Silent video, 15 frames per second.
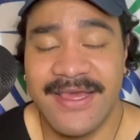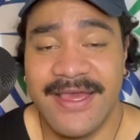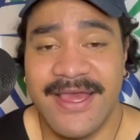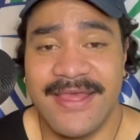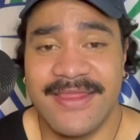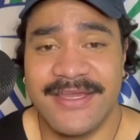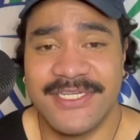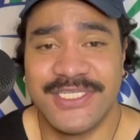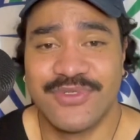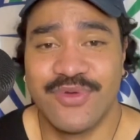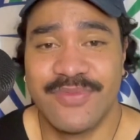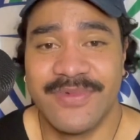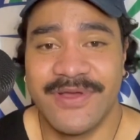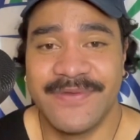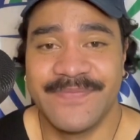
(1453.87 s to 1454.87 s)
And just
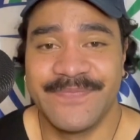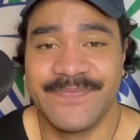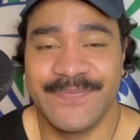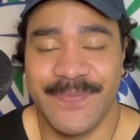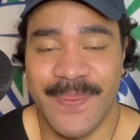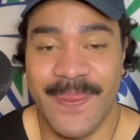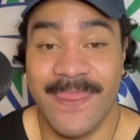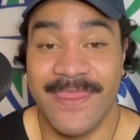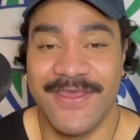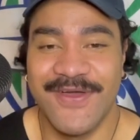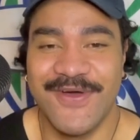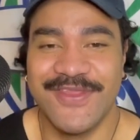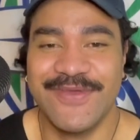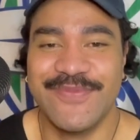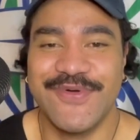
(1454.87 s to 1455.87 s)
remember,
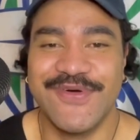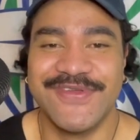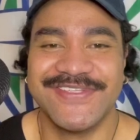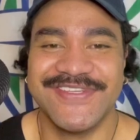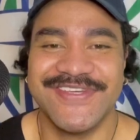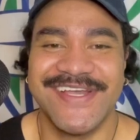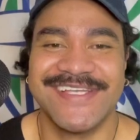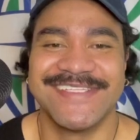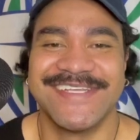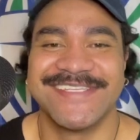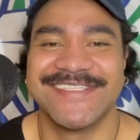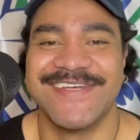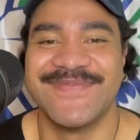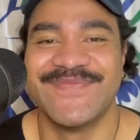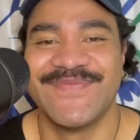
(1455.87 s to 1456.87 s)
hold the ball. See you guys next
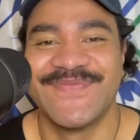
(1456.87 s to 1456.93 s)
time.